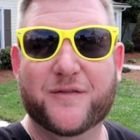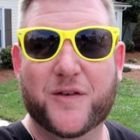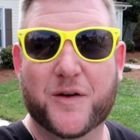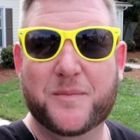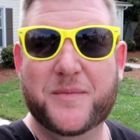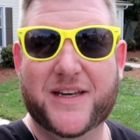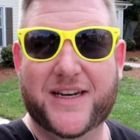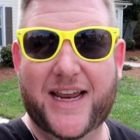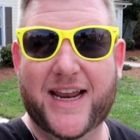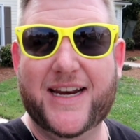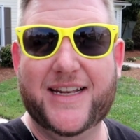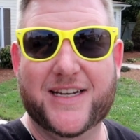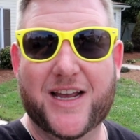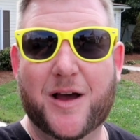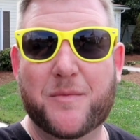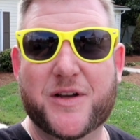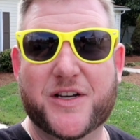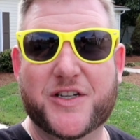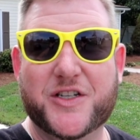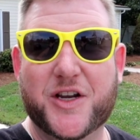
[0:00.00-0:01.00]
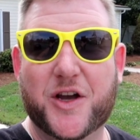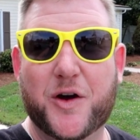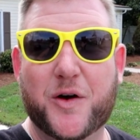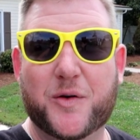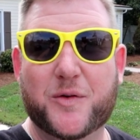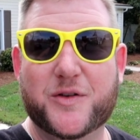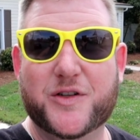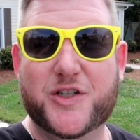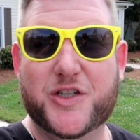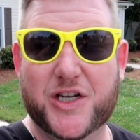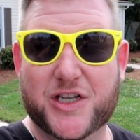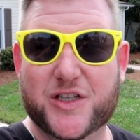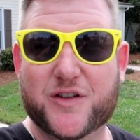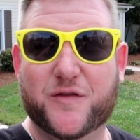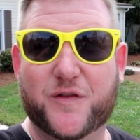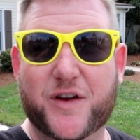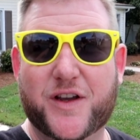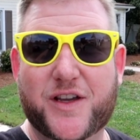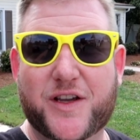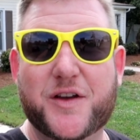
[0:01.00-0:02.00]
from the Danny Thomas show just
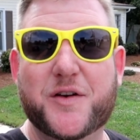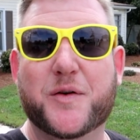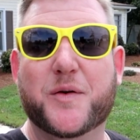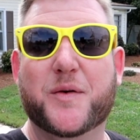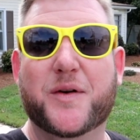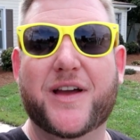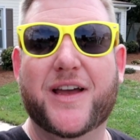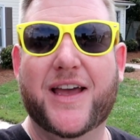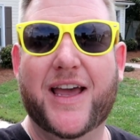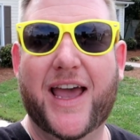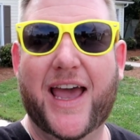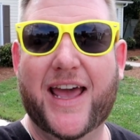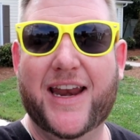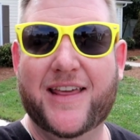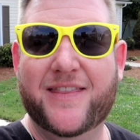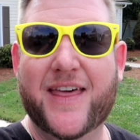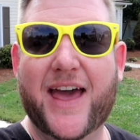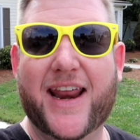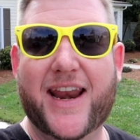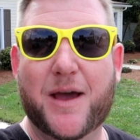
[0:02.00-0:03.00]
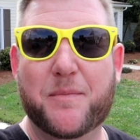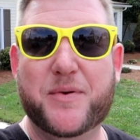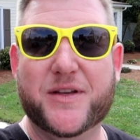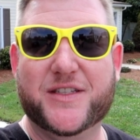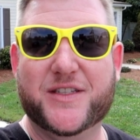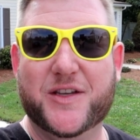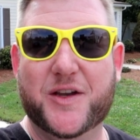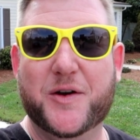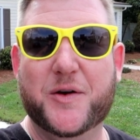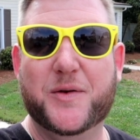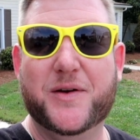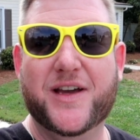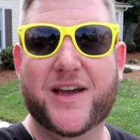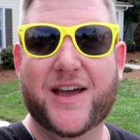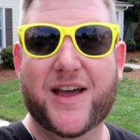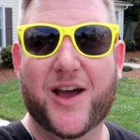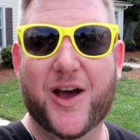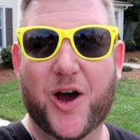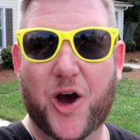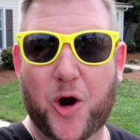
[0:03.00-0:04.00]
for you. And in that episode,
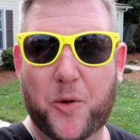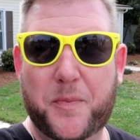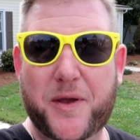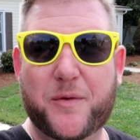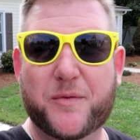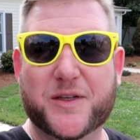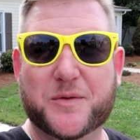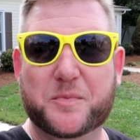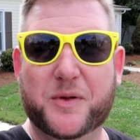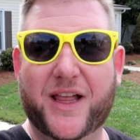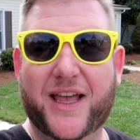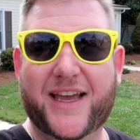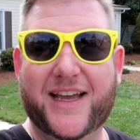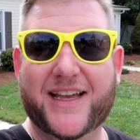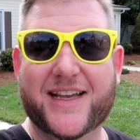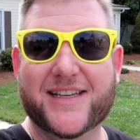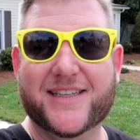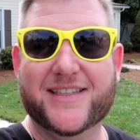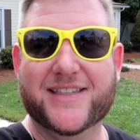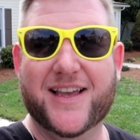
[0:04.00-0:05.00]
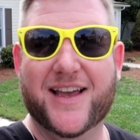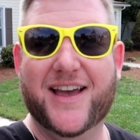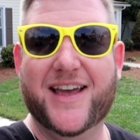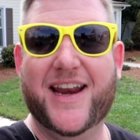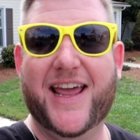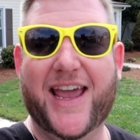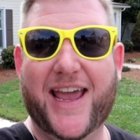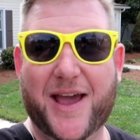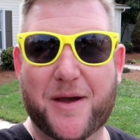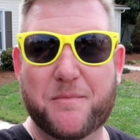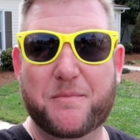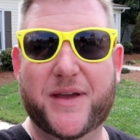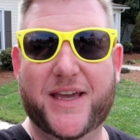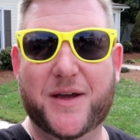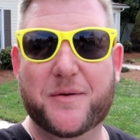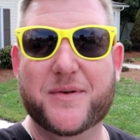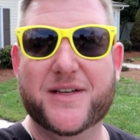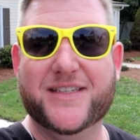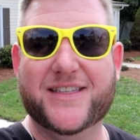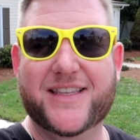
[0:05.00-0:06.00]
Opie was playing his son, Aunt
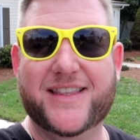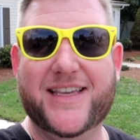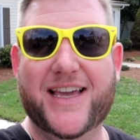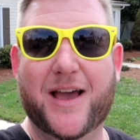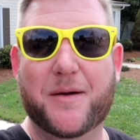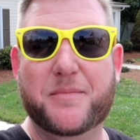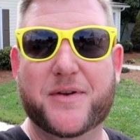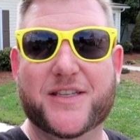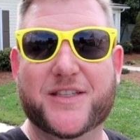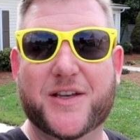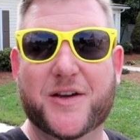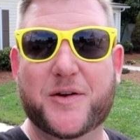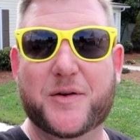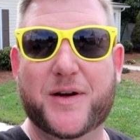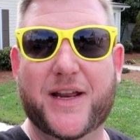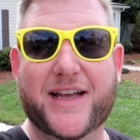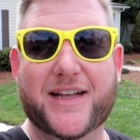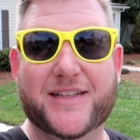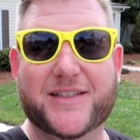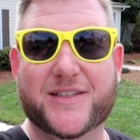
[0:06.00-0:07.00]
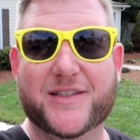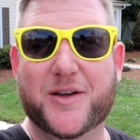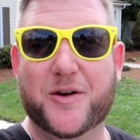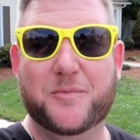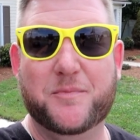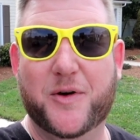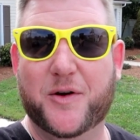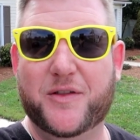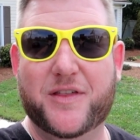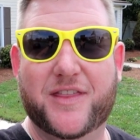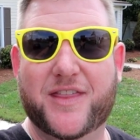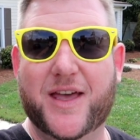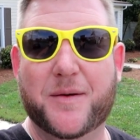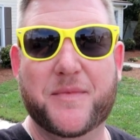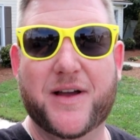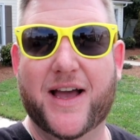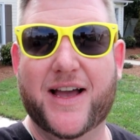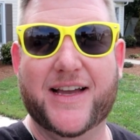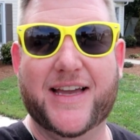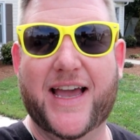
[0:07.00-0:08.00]
Bee was in the episode, and so both of
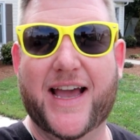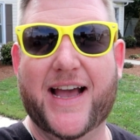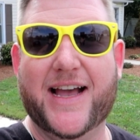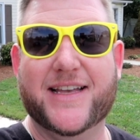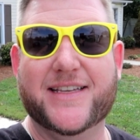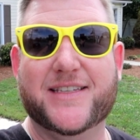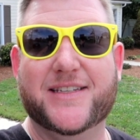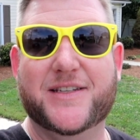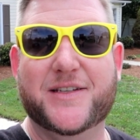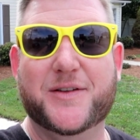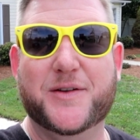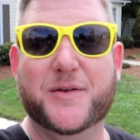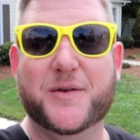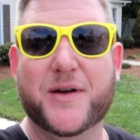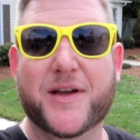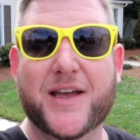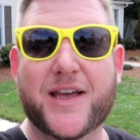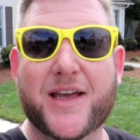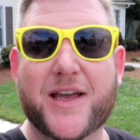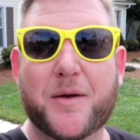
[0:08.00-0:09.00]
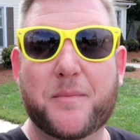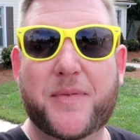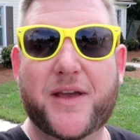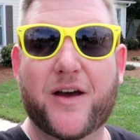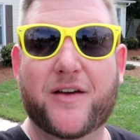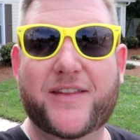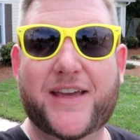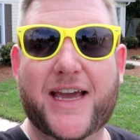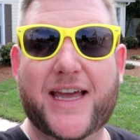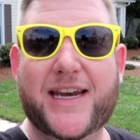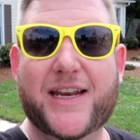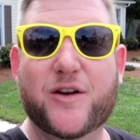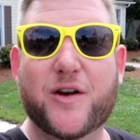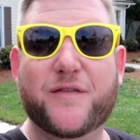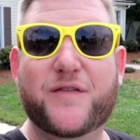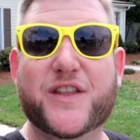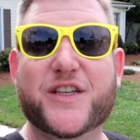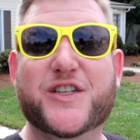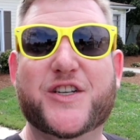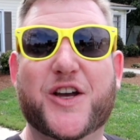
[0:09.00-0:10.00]
them got cast to be on the Andy
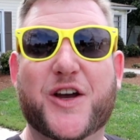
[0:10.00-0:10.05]
Griffith